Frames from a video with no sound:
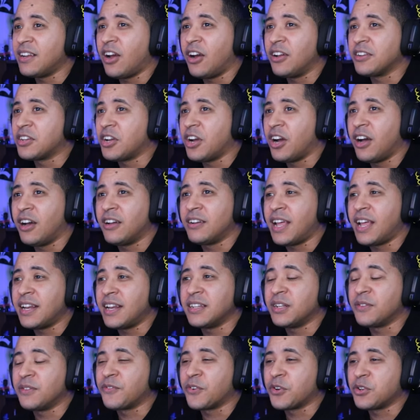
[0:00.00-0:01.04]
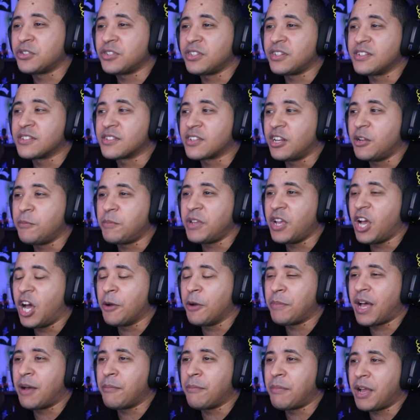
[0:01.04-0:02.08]
Uncut, unedited version is going to be
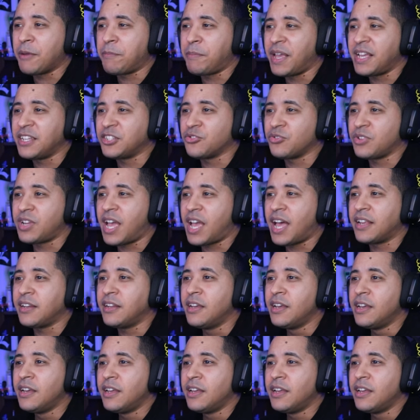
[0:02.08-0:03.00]
up on my Patreon.